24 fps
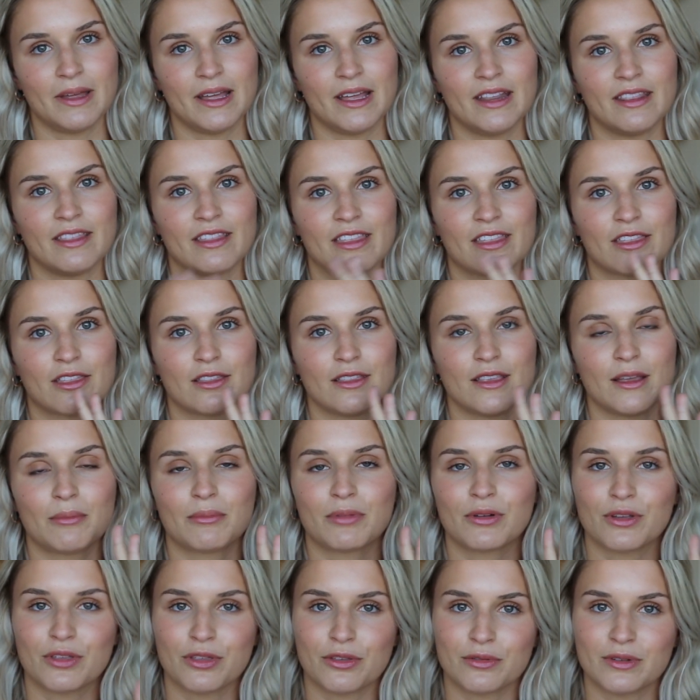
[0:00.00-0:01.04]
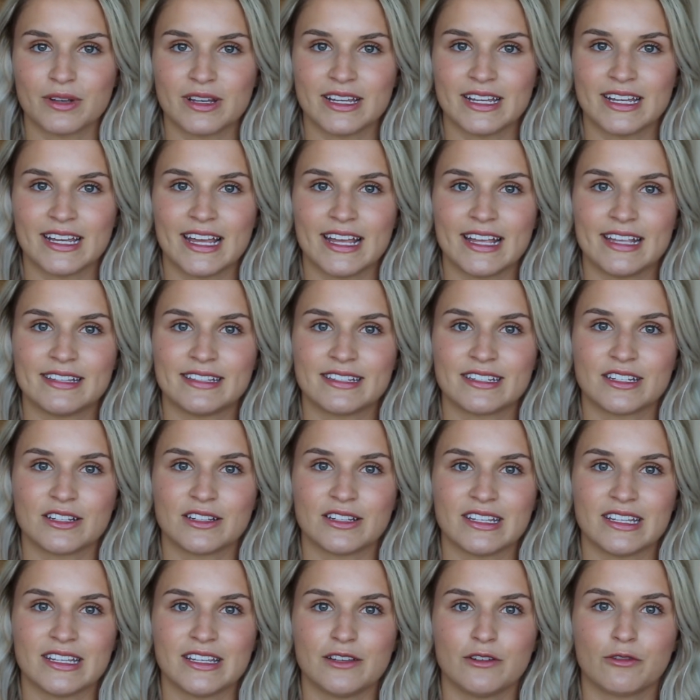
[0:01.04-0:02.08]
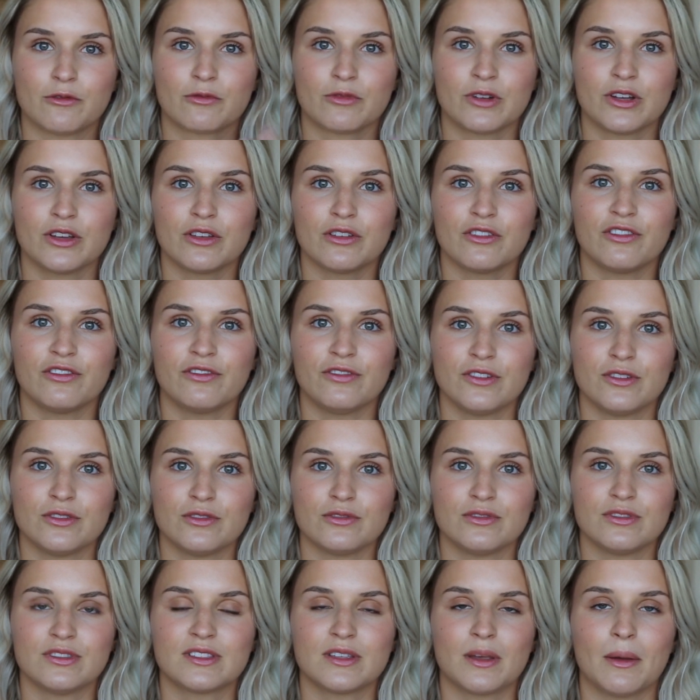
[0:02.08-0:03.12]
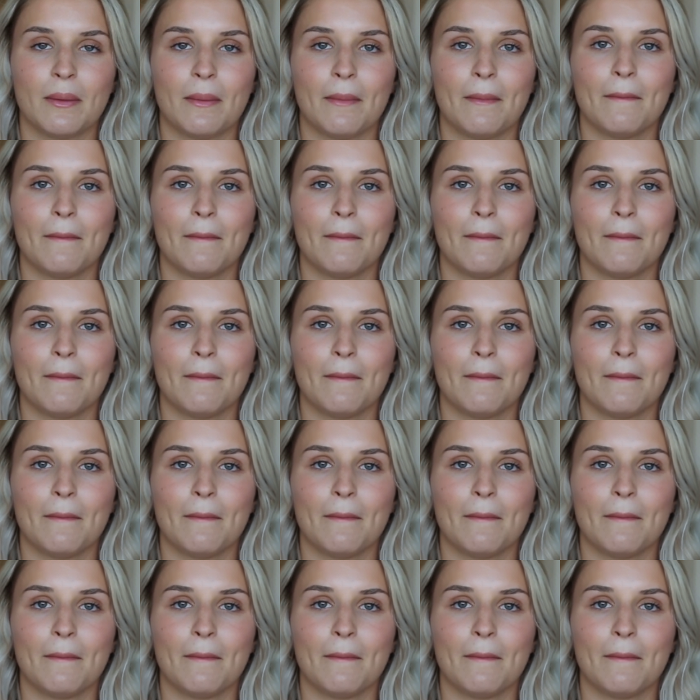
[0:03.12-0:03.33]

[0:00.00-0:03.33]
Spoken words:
and number 3 is to eat real foods